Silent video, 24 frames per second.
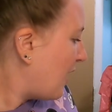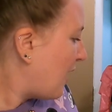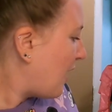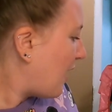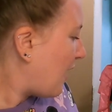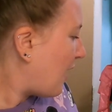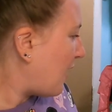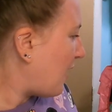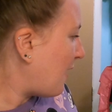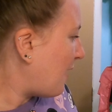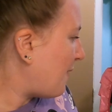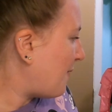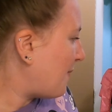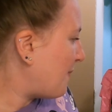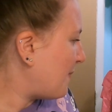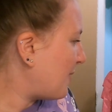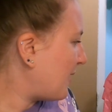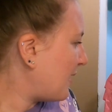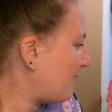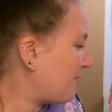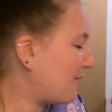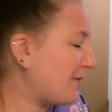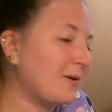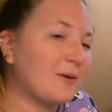
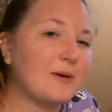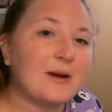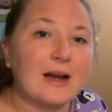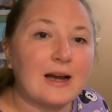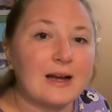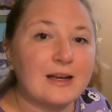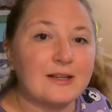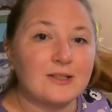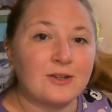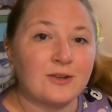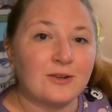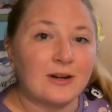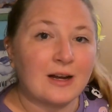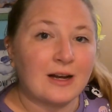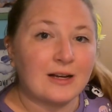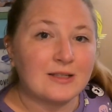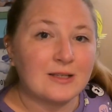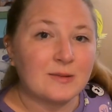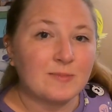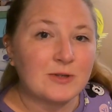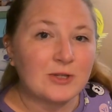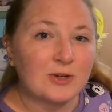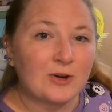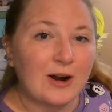If you guys are not
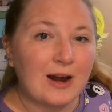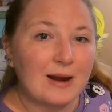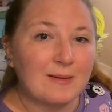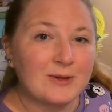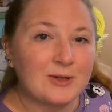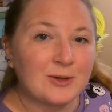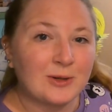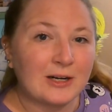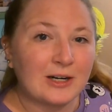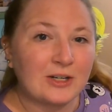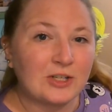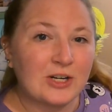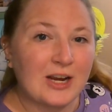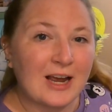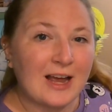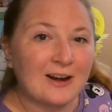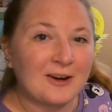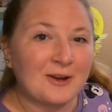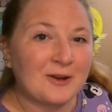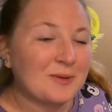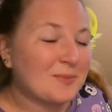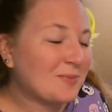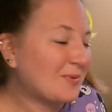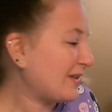subscribed to our
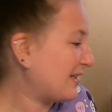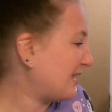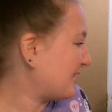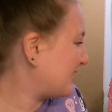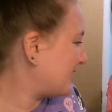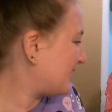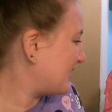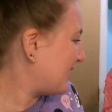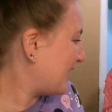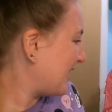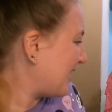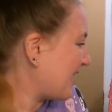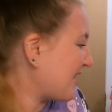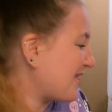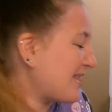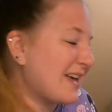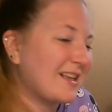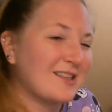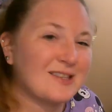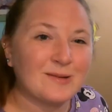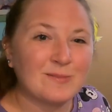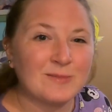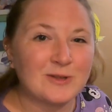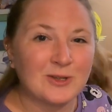channel, please hit
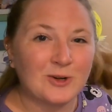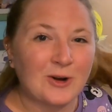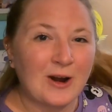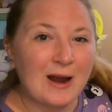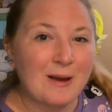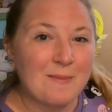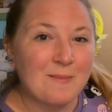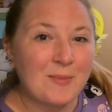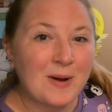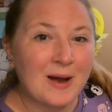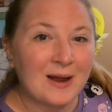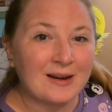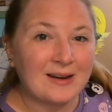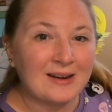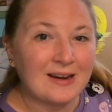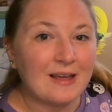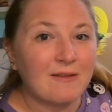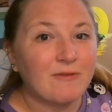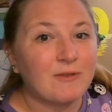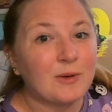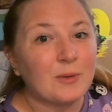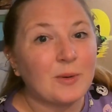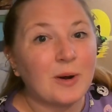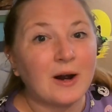that subscribe button.
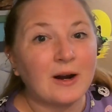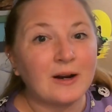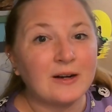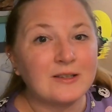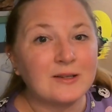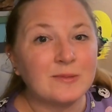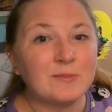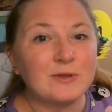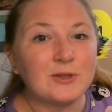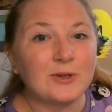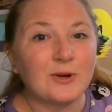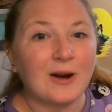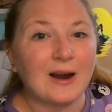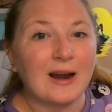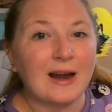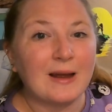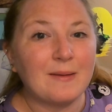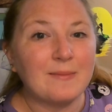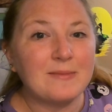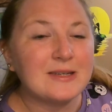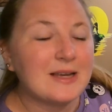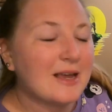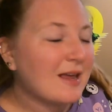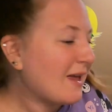If you are
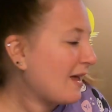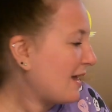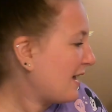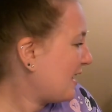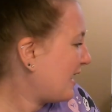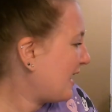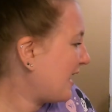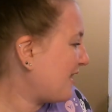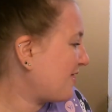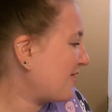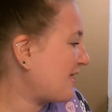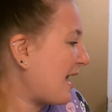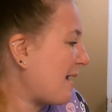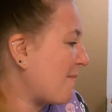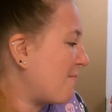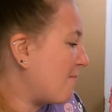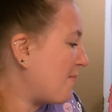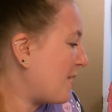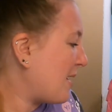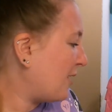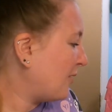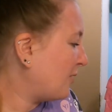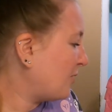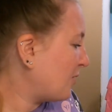subscribed, hit that
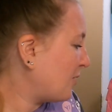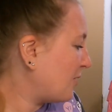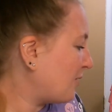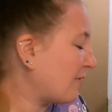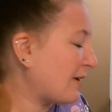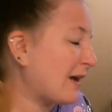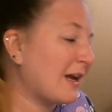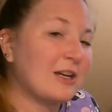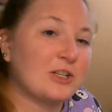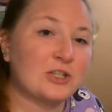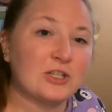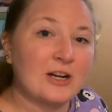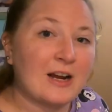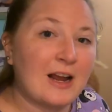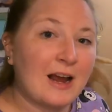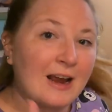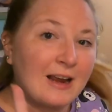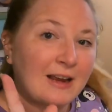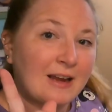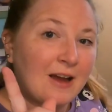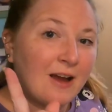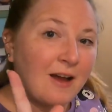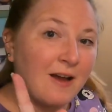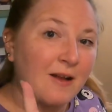bell notification
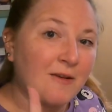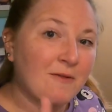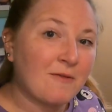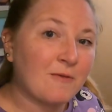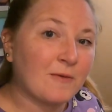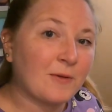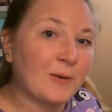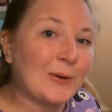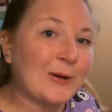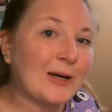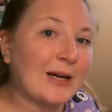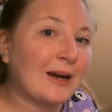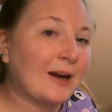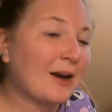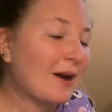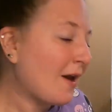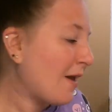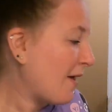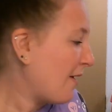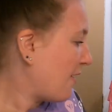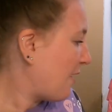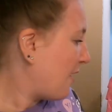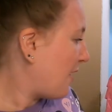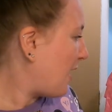icon for
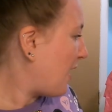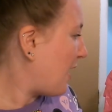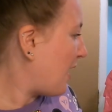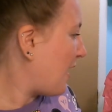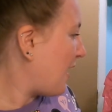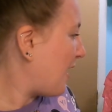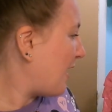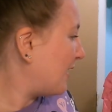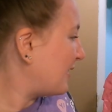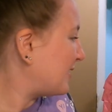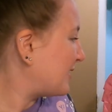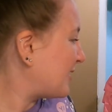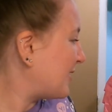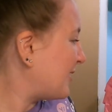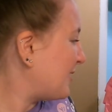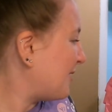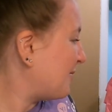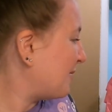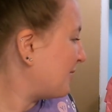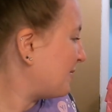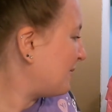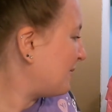to know when